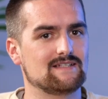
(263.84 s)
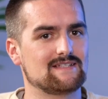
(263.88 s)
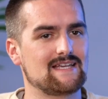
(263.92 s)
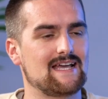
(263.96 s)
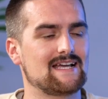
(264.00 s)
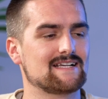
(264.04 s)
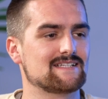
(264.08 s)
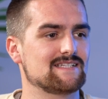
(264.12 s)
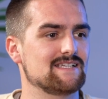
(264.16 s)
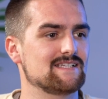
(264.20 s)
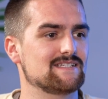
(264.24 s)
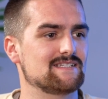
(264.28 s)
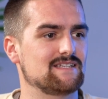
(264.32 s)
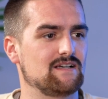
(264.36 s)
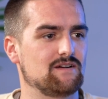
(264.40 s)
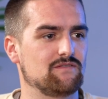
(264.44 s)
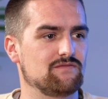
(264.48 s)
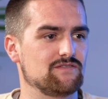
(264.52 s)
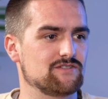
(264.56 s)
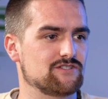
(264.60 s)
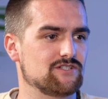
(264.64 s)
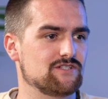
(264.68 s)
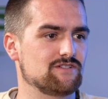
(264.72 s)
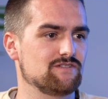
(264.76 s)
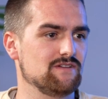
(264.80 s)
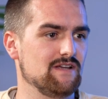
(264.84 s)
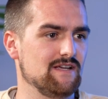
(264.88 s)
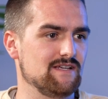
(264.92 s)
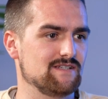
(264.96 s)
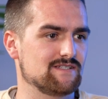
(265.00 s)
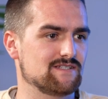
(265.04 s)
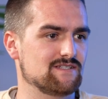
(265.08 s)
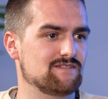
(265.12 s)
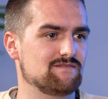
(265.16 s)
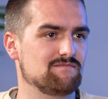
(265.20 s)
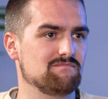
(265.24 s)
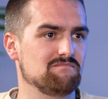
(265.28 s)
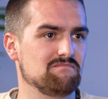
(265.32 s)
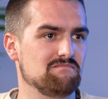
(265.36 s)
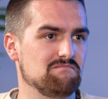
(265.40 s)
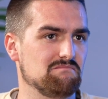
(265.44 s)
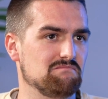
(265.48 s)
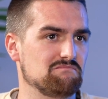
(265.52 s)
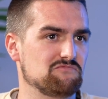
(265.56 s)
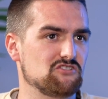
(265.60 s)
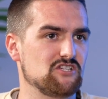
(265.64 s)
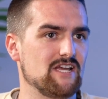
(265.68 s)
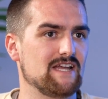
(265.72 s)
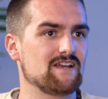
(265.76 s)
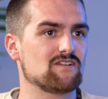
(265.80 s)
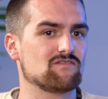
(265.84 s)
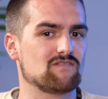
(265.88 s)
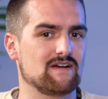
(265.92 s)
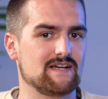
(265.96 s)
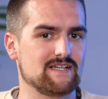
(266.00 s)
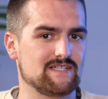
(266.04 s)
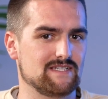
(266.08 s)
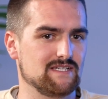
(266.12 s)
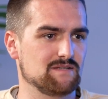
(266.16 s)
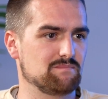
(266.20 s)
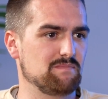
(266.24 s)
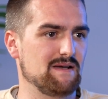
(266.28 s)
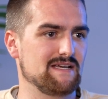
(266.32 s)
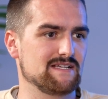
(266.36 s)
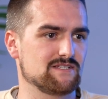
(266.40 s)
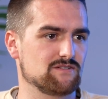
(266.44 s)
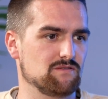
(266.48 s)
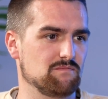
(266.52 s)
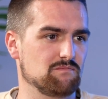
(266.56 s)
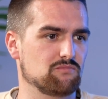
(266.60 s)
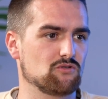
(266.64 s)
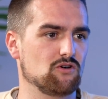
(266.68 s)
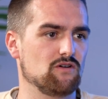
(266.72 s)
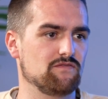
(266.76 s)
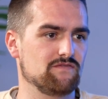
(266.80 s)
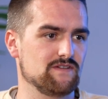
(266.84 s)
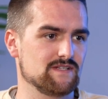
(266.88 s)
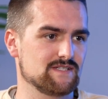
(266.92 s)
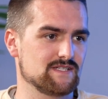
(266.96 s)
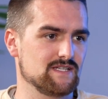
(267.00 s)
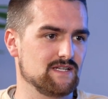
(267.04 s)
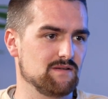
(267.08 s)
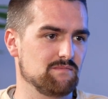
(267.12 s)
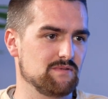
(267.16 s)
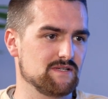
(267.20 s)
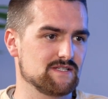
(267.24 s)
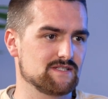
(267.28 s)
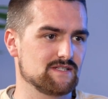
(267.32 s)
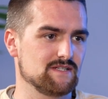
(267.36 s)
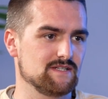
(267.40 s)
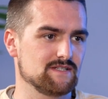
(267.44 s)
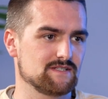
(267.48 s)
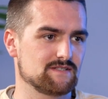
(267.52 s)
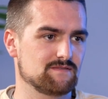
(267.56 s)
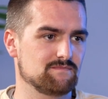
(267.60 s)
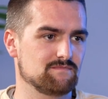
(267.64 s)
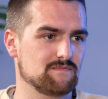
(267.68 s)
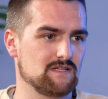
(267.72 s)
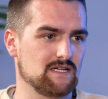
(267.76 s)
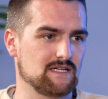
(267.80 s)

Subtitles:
tax itself is generated based on profits in a business.